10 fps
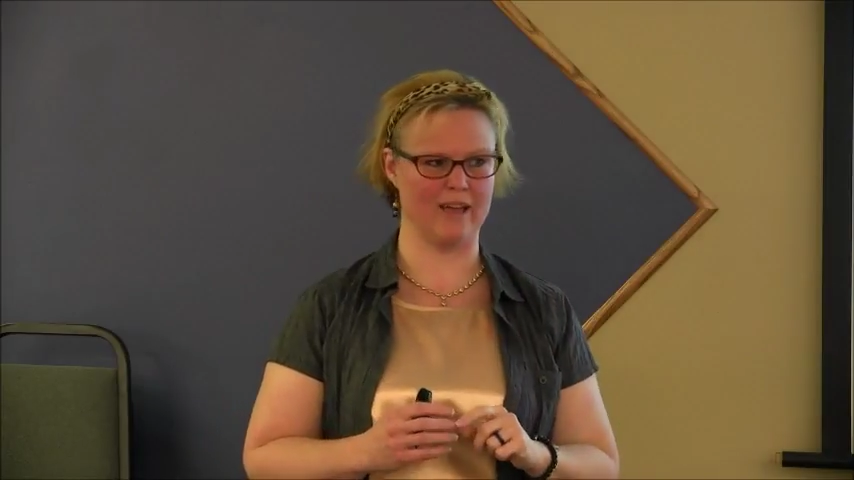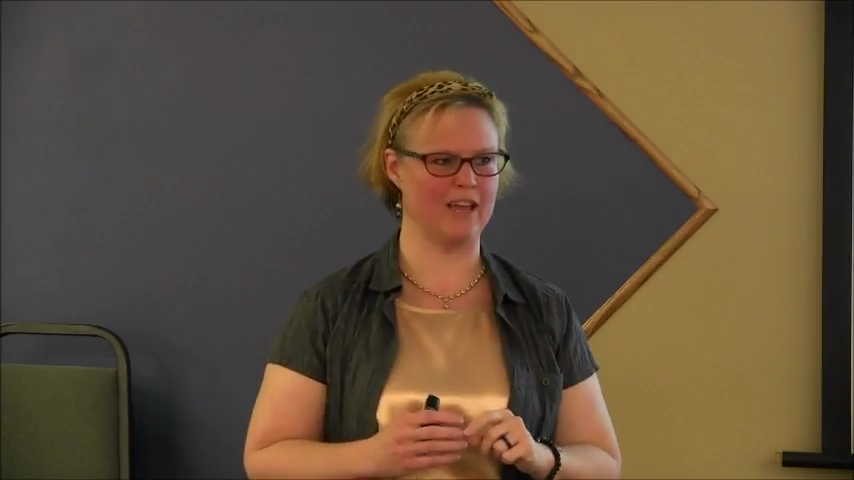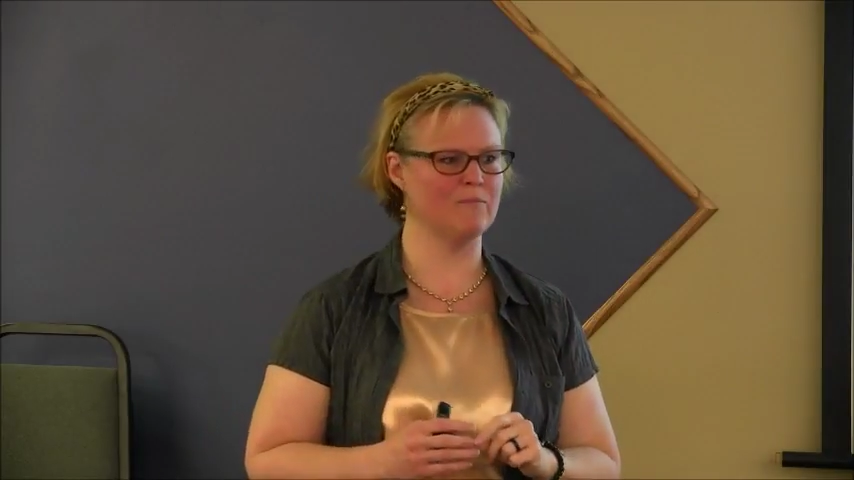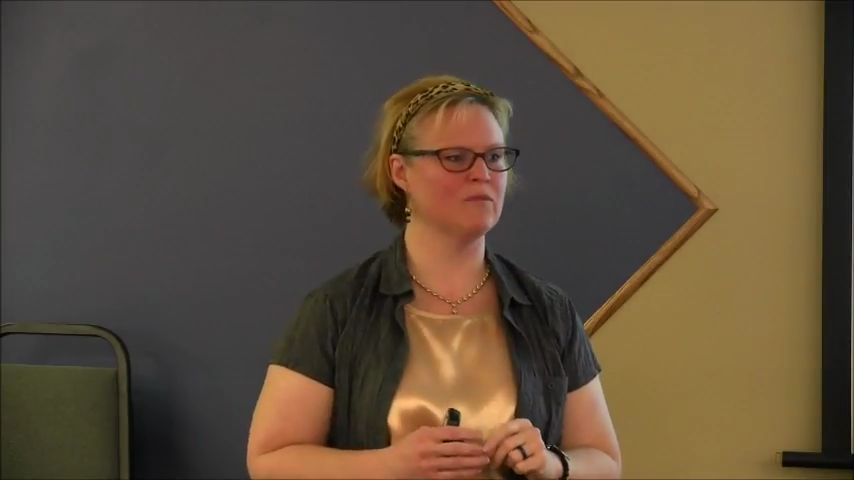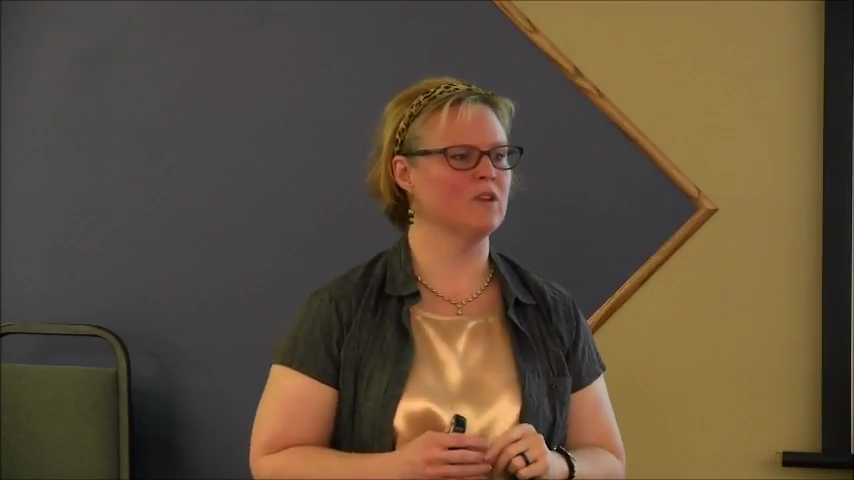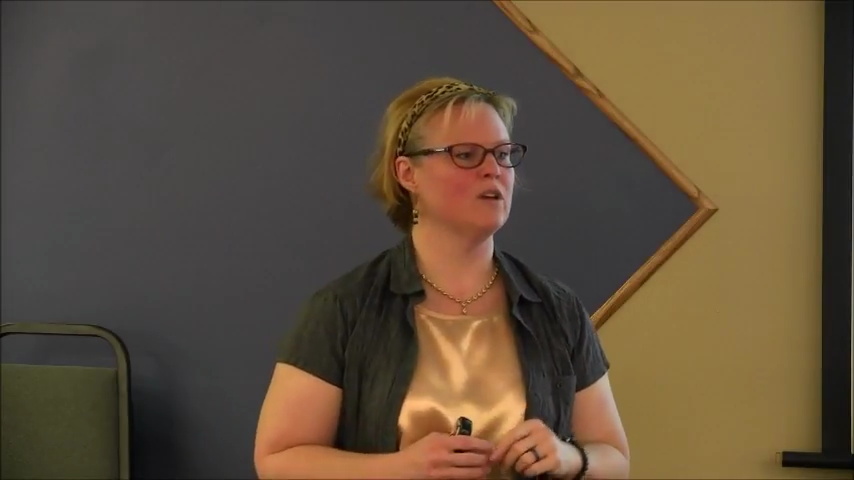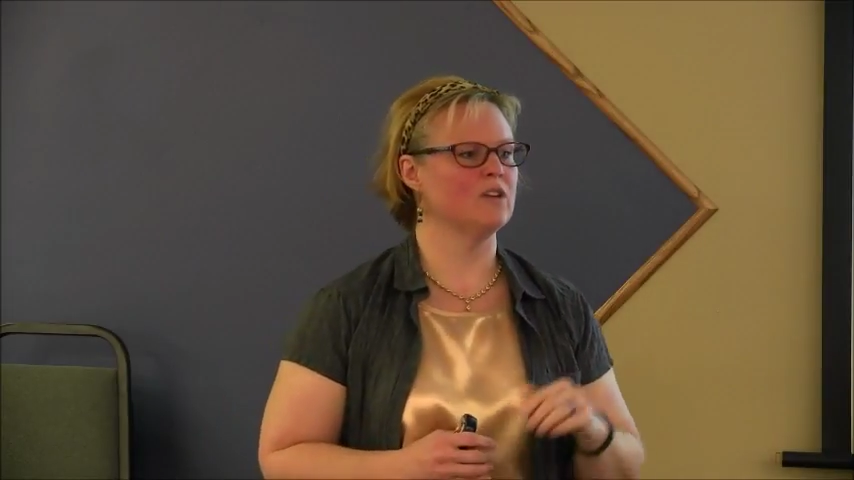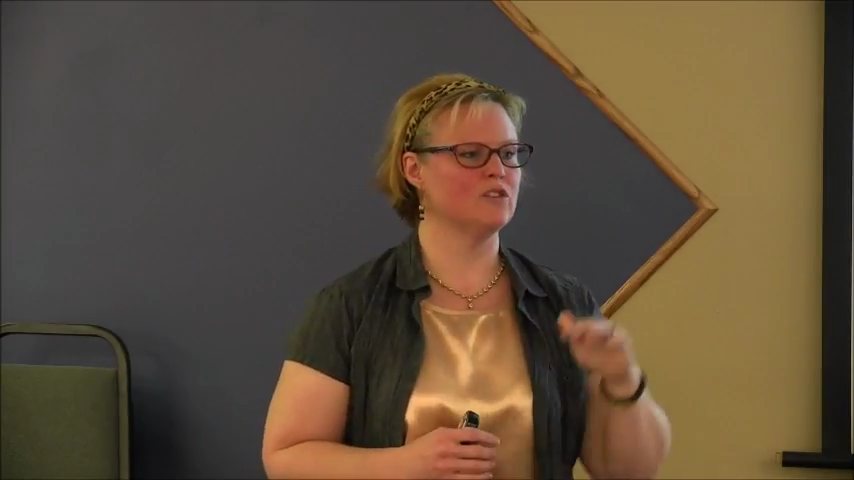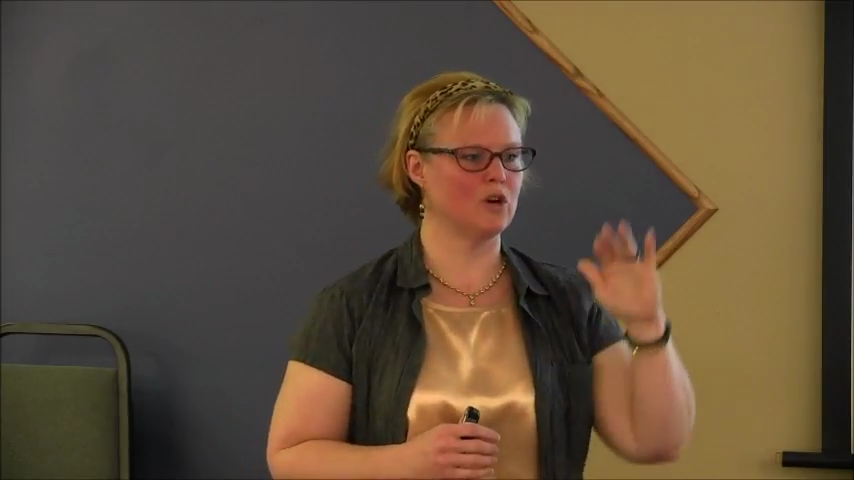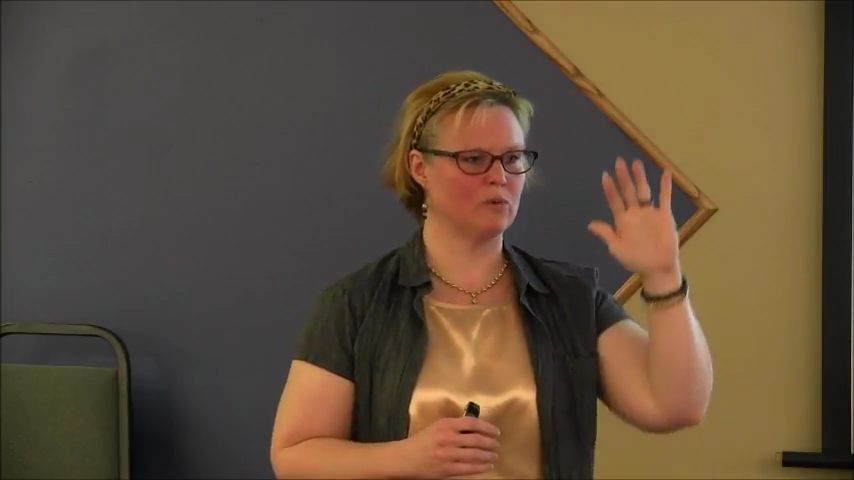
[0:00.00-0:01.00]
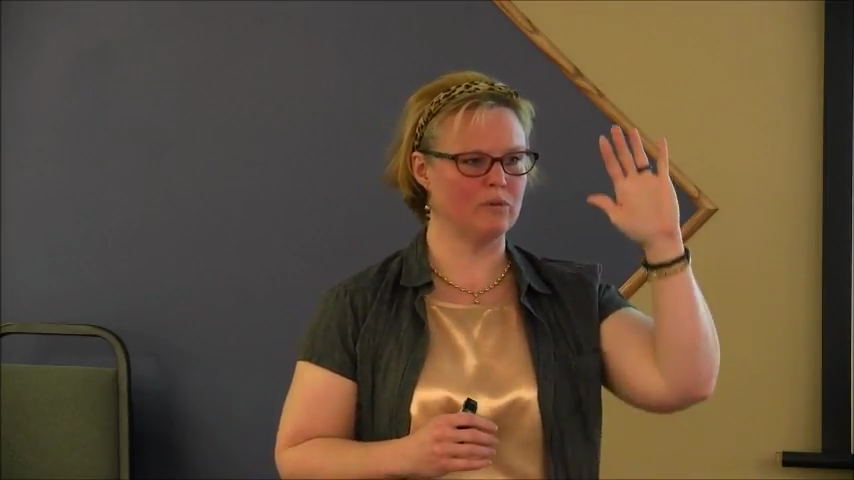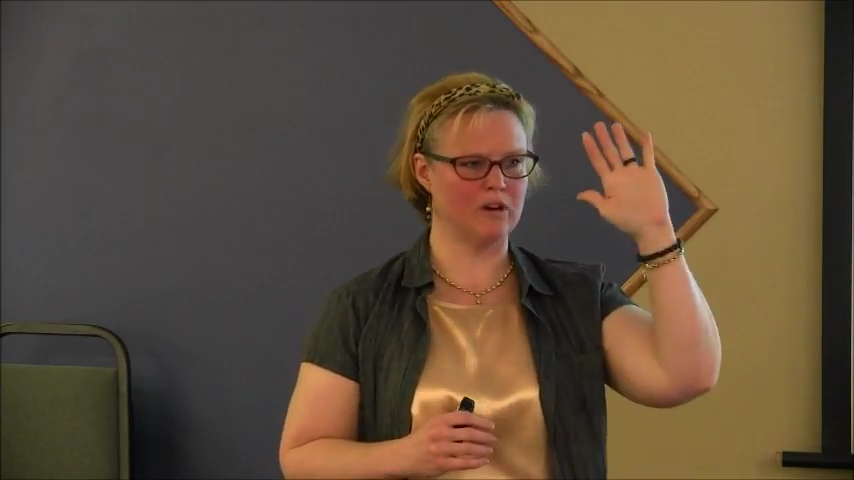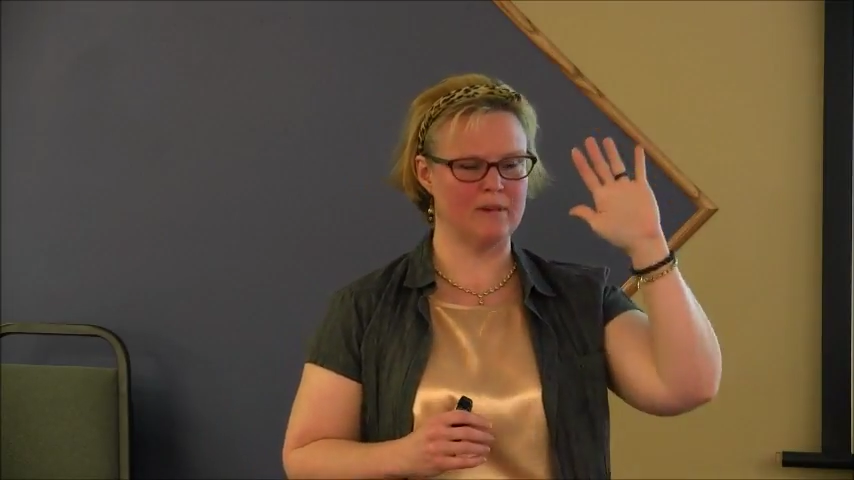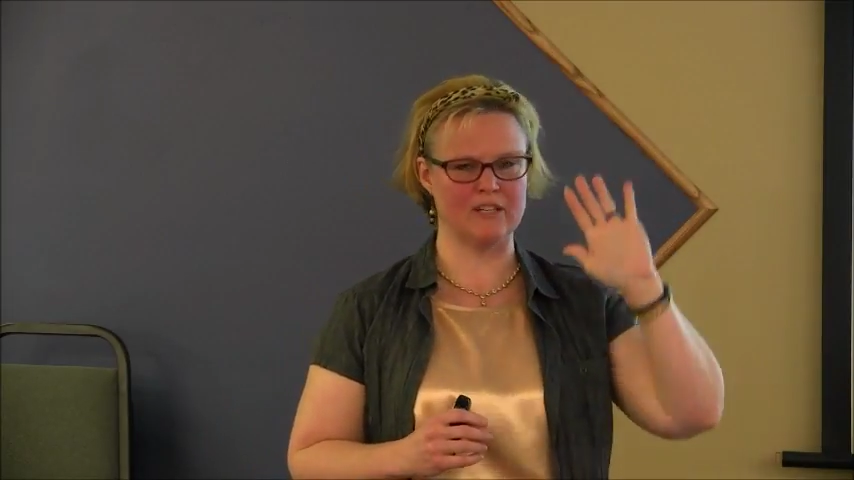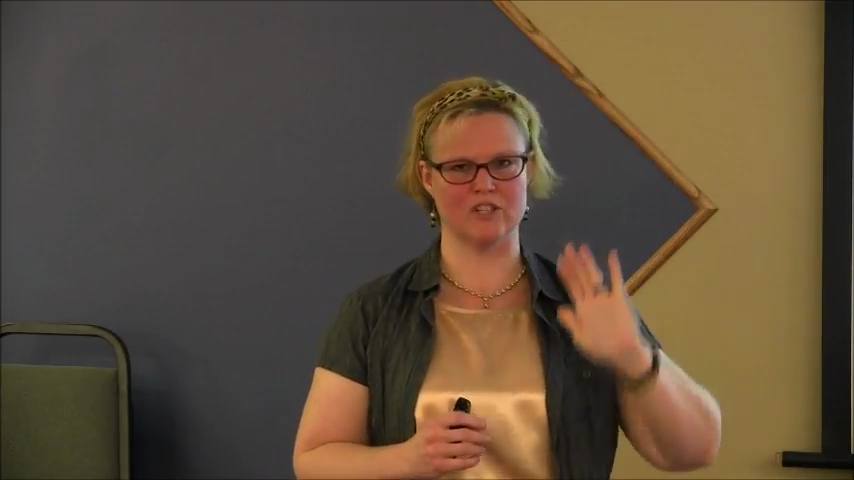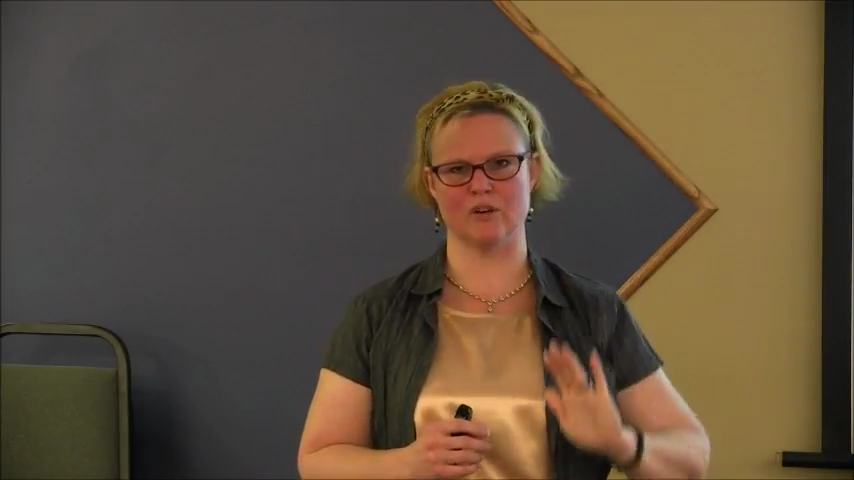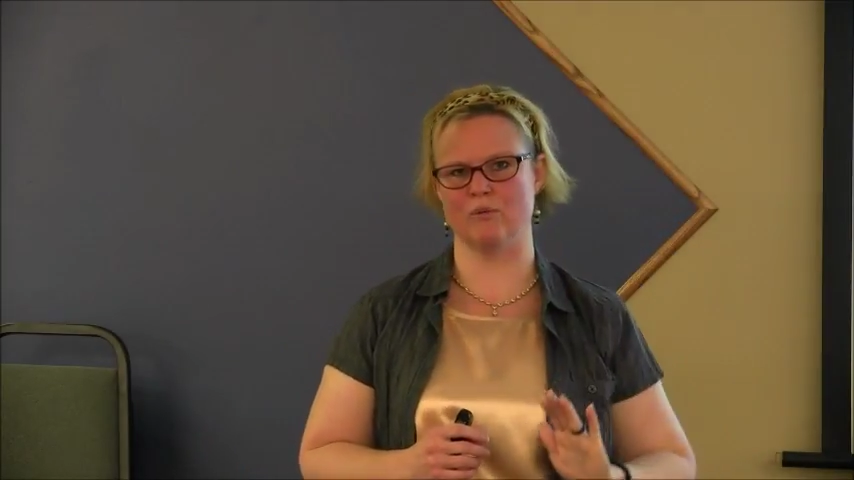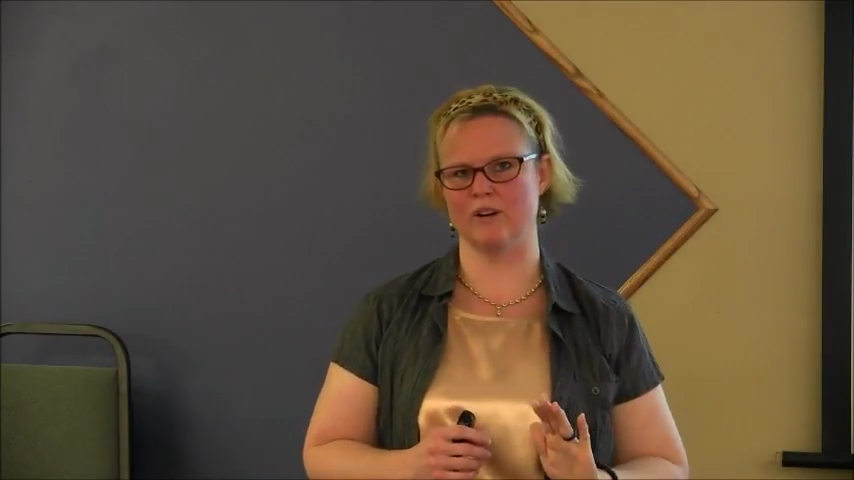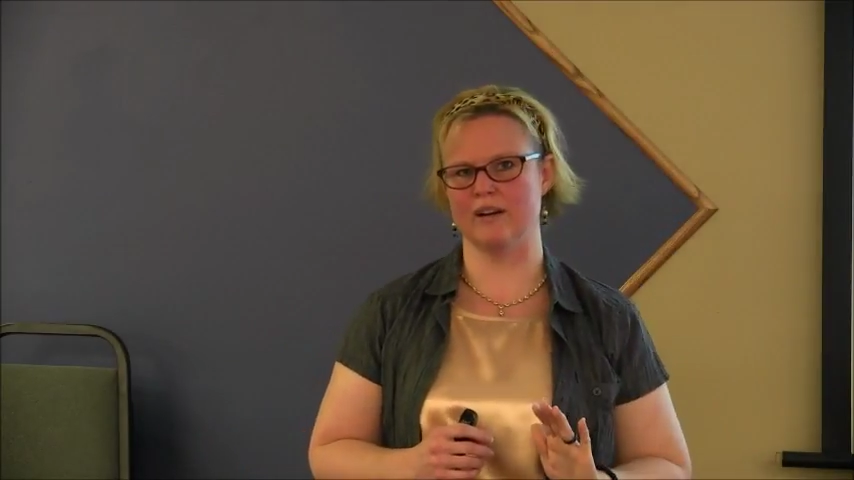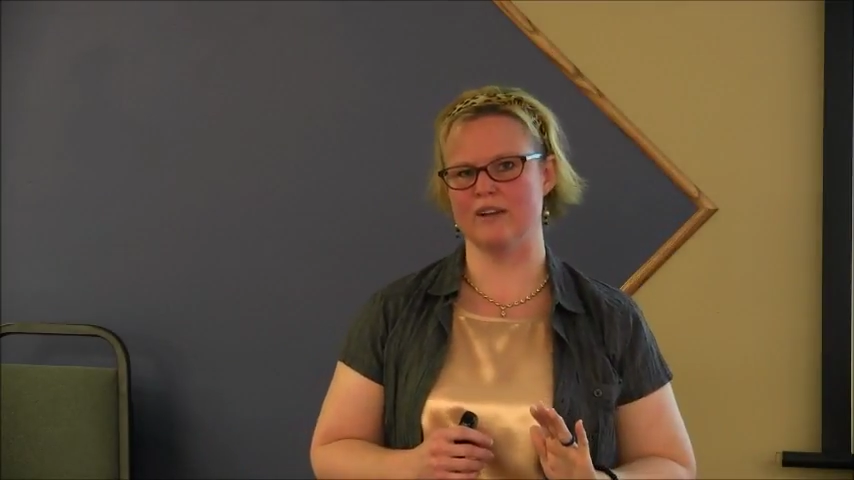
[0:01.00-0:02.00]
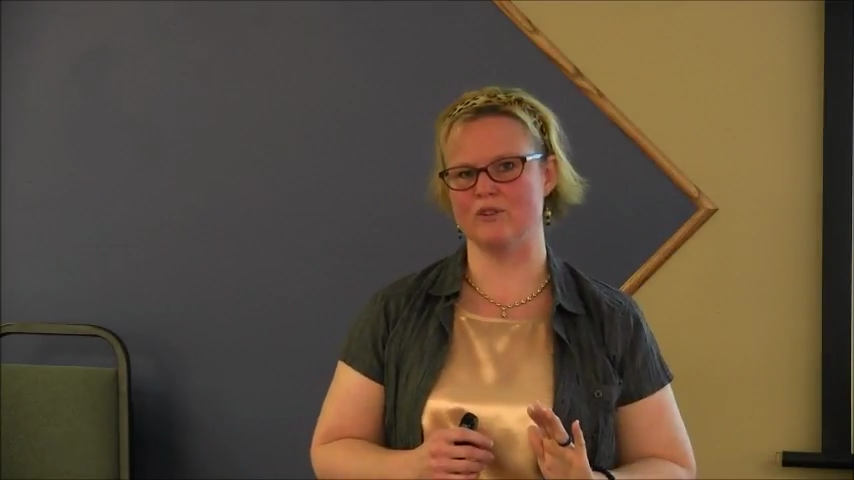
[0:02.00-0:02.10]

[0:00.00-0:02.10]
okay? So we want to make sure we're